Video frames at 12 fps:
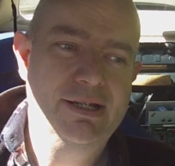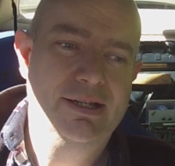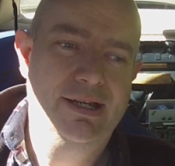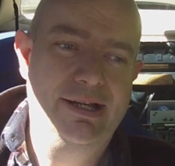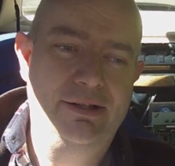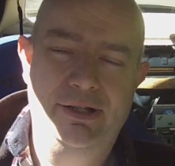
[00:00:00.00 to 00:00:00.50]

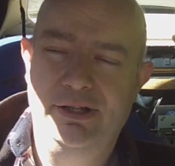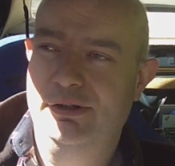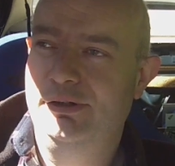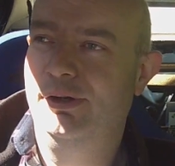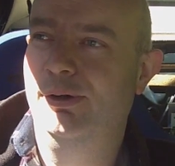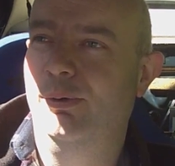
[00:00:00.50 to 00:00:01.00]
Hell, I
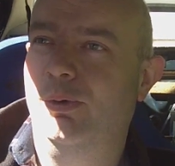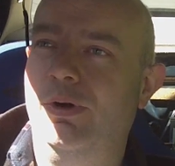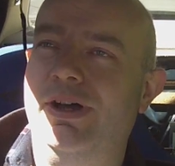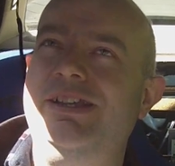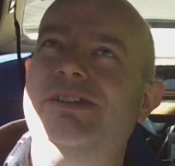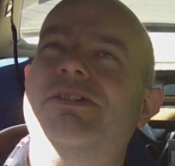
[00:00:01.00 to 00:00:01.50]
don't know
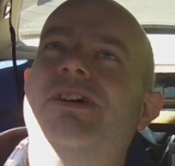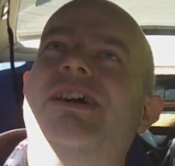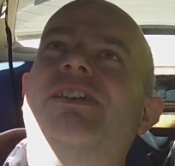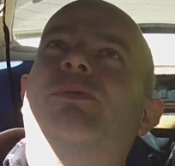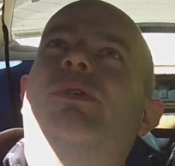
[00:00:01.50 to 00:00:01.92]
why you guys